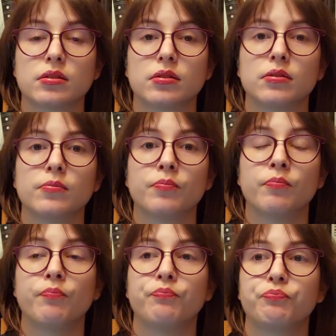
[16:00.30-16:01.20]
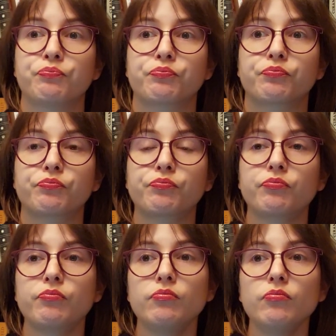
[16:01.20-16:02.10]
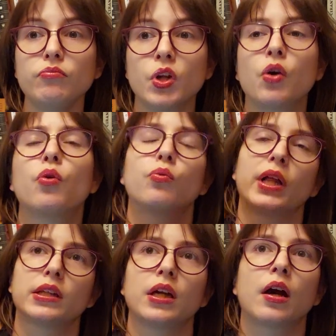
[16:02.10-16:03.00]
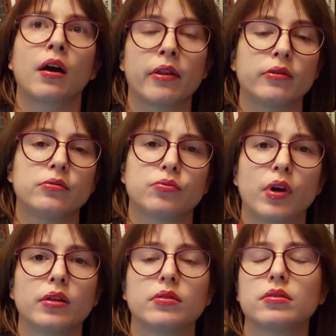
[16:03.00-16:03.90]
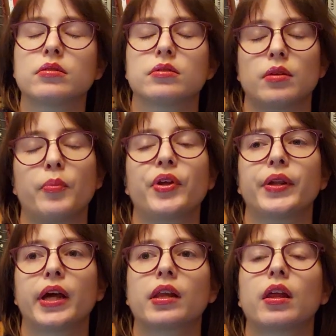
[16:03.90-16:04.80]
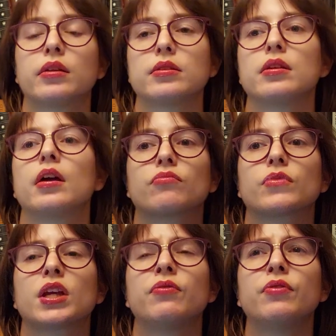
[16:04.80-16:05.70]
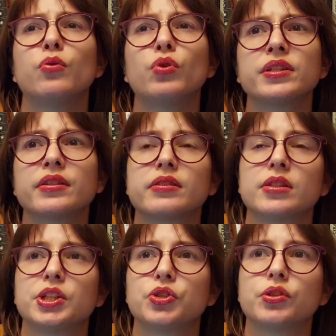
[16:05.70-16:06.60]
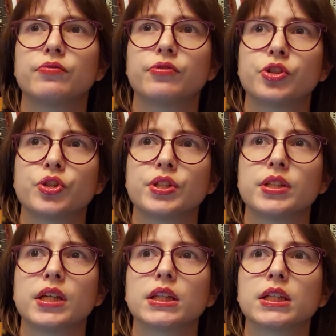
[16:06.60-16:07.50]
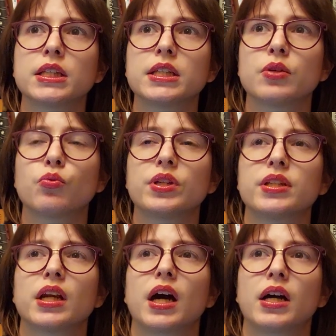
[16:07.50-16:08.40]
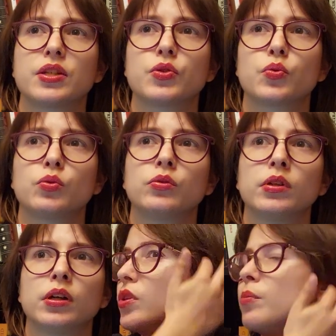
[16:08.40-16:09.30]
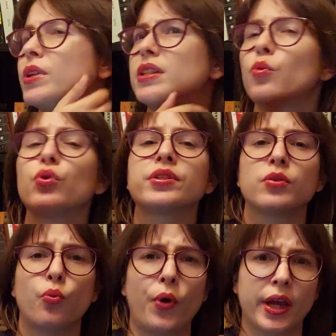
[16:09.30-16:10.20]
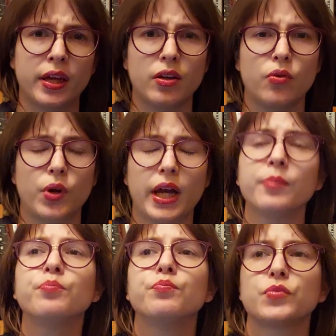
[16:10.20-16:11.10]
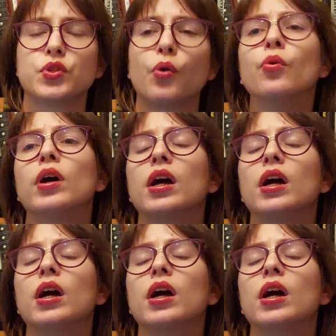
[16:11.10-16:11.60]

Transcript: um, oh well, young adult, right? Something like that. If he wasn't in university, at least he was in high school, but he was away, okay? So